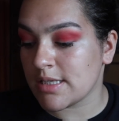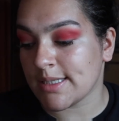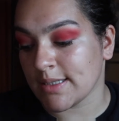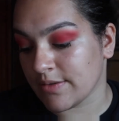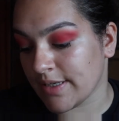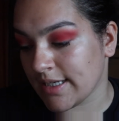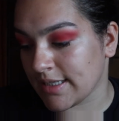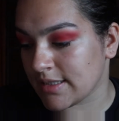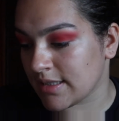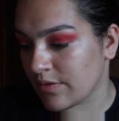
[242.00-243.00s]
So I
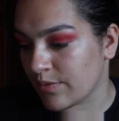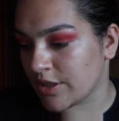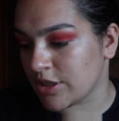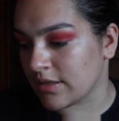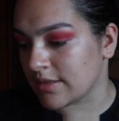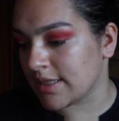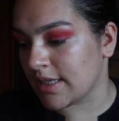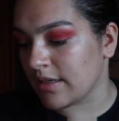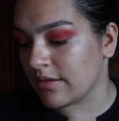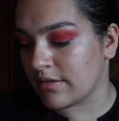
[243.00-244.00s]
guess we shall
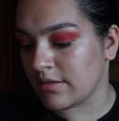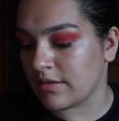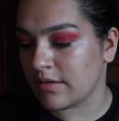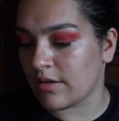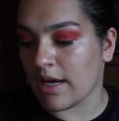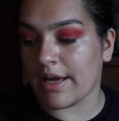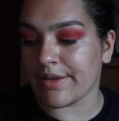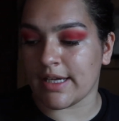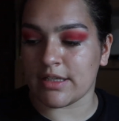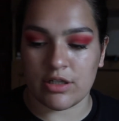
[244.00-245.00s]
see how
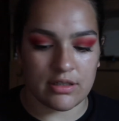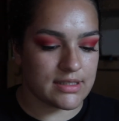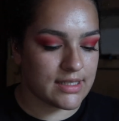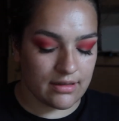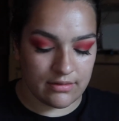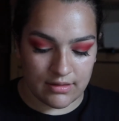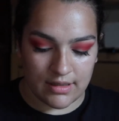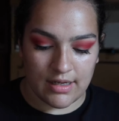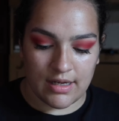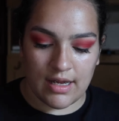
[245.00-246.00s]
that turns out.
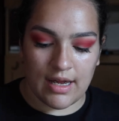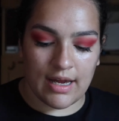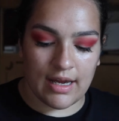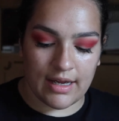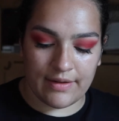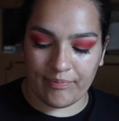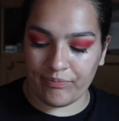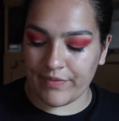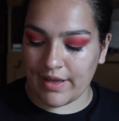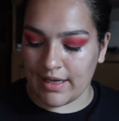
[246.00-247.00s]

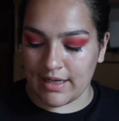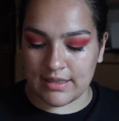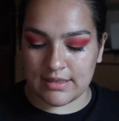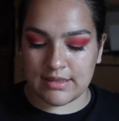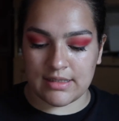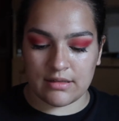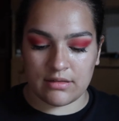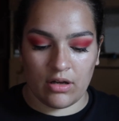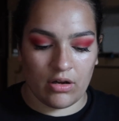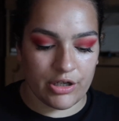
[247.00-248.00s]
And
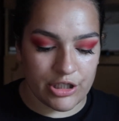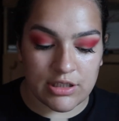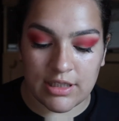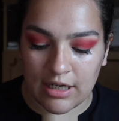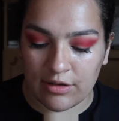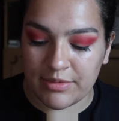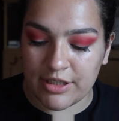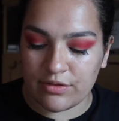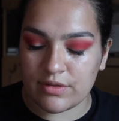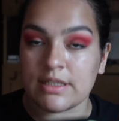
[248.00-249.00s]
the orange that I'll be
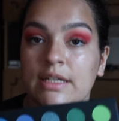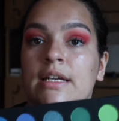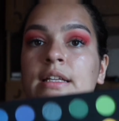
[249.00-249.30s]
using